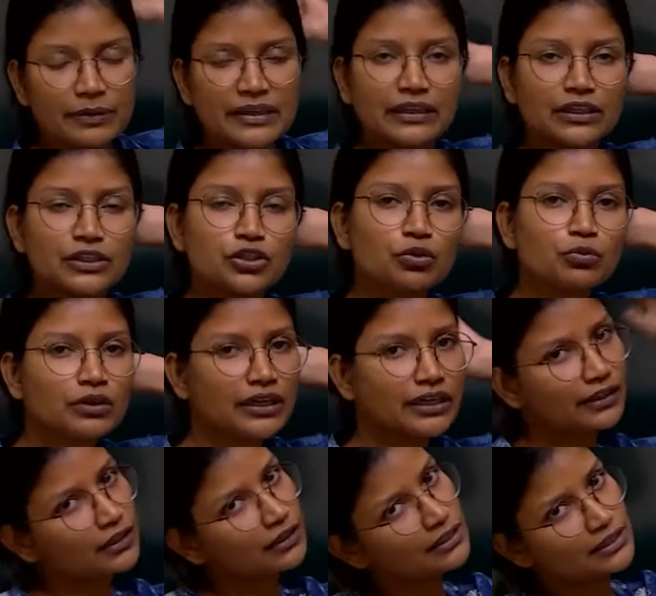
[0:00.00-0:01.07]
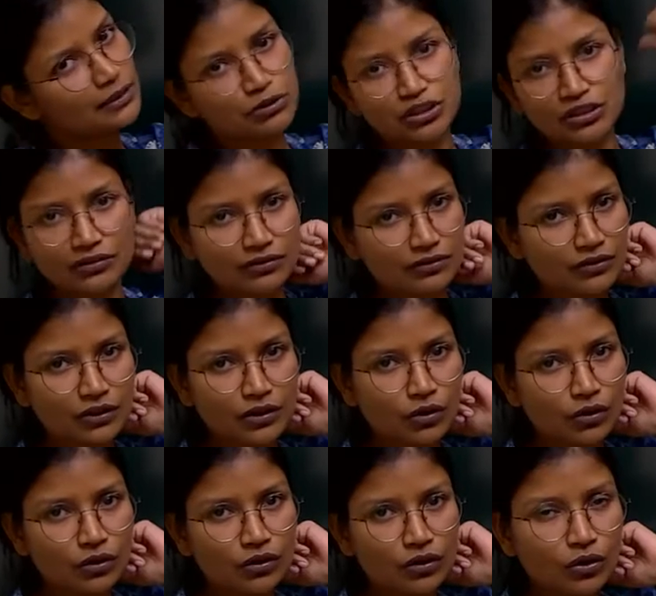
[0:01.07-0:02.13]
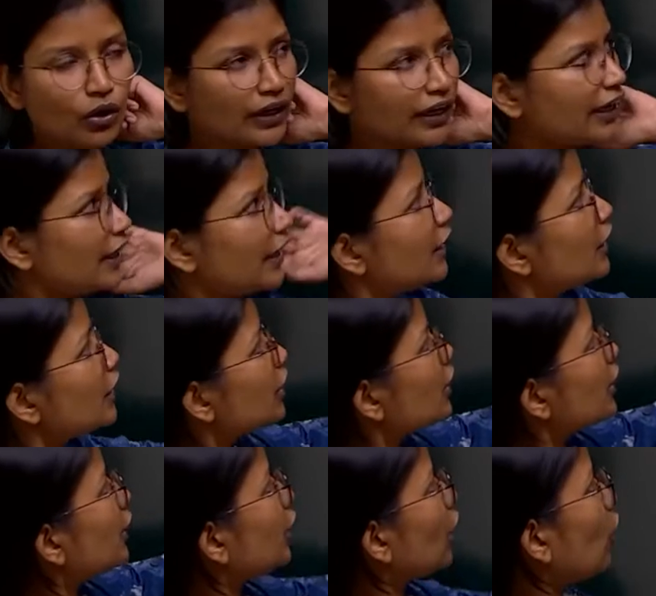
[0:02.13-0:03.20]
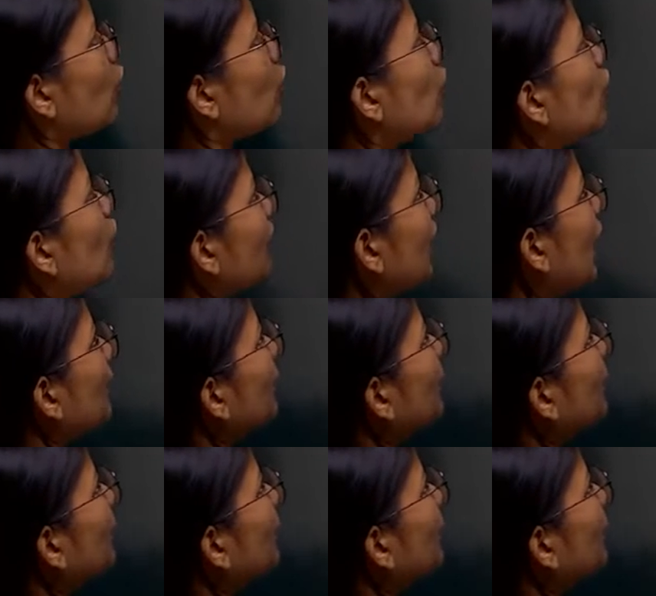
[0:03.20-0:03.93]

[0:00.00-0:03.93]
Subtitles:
it is being consumed in the consumption. Okay, now what